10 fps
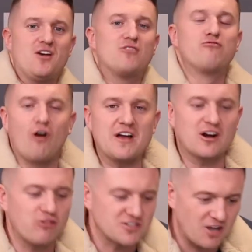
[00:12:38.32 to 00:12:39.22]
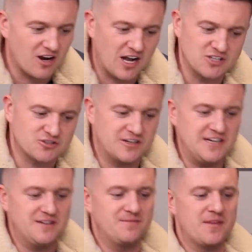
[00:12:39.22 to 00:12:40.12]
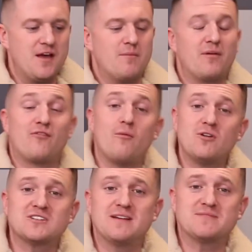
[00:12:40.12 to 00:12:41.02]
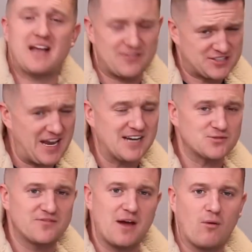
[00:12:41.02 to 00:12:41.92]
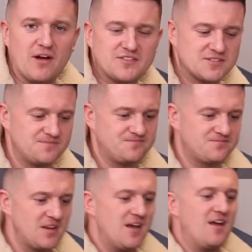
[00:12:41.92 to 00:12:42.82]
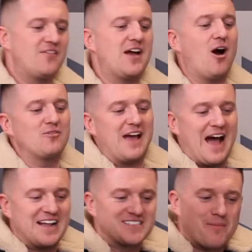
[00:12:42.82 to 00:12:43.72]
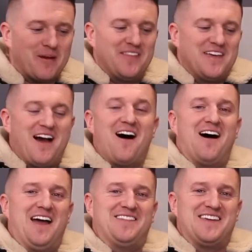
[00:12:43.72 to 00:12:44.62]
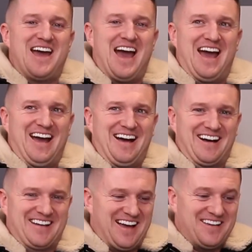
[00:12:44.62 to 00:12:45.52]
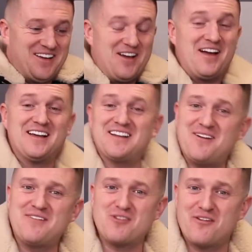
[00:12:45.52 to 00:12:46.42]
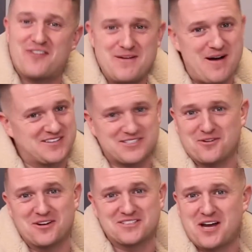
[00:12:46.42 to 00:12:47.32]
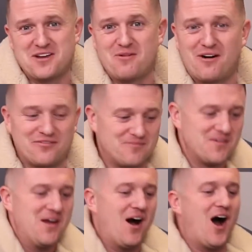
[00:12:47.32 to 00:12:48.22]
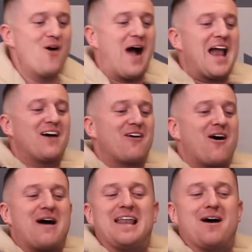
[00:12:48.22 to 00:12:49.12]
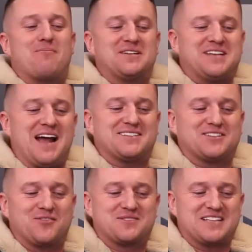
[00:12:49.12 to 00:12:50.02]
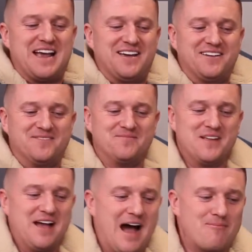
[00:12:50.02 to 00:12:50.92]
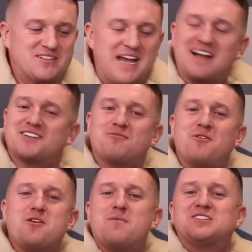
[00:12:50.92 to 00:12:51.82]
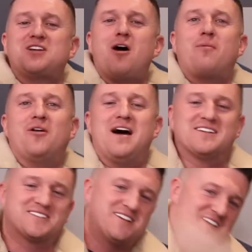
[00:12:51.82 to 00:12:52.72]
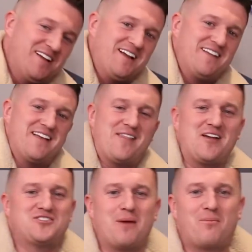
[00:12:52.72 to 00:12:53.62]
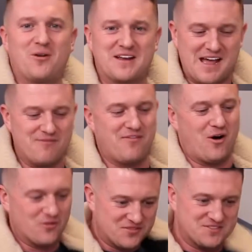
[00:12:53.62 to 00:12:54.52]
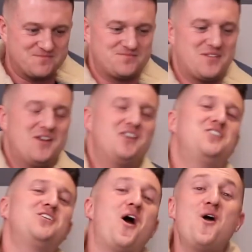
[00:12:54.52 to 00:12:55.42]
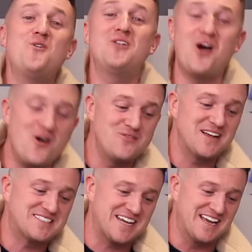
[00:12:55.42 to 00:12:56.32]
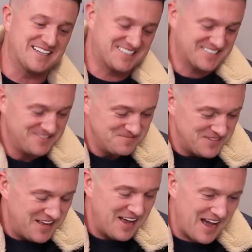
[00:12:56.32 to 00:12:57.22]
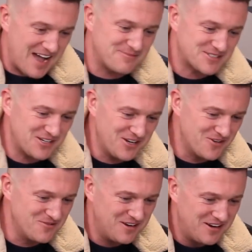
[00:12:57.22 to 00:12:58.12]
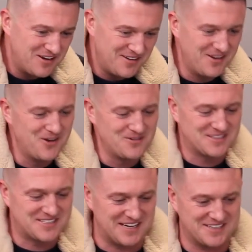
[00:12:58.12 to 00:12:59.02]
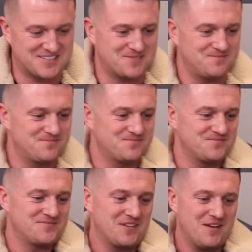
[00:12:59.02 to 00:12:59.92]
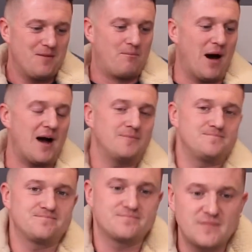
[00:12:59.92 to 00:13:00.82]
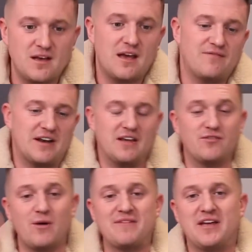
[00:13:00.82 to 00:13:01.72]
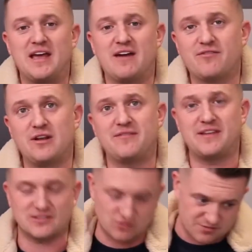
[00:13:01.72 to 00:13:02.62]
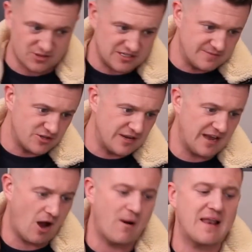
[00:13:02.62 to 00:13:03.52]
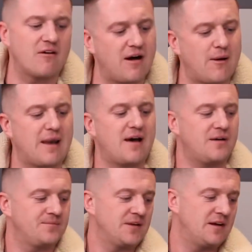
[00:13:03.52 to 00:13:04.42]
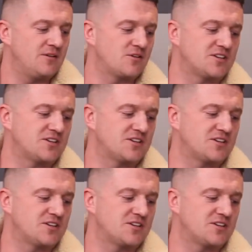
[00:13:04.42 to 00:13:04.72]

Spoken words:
Right across our country, before Muslims have sex with their wives, they hold their hands up in the air, okay? If you're a female, it's not going to turn you off. Oh Allah, protect us from Satan and protect us from what you bestow upon us. Then they jump on and get involved. You lunatics. Absolute lunatics. But if any of you ever hear, if you live next door to Muslims, you hear, oh Allah, and you're